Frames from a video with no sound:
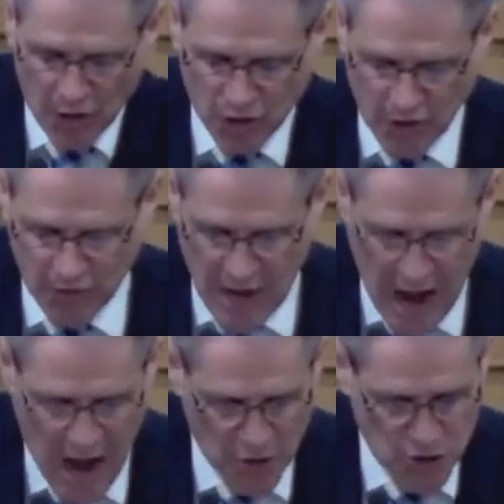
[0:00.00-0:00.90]
of
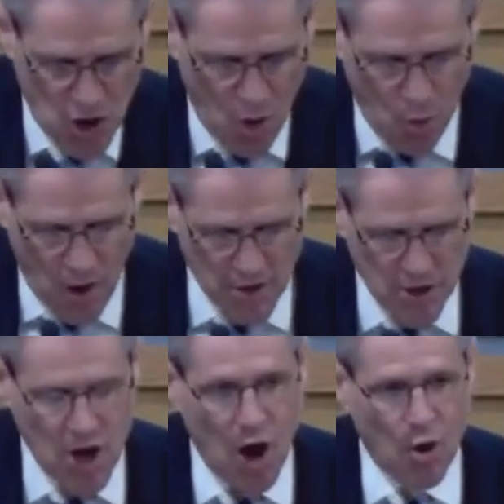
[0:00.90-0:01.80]
God no one
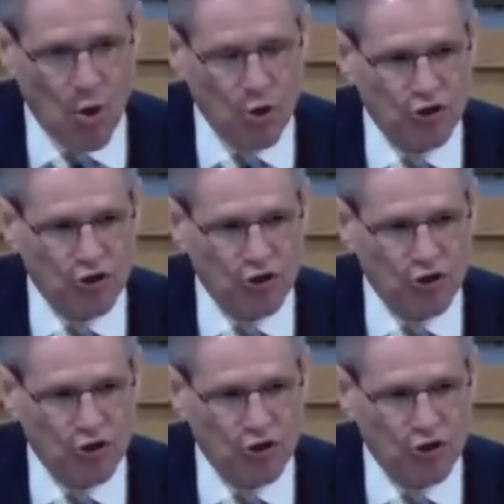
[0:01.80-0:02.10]
knows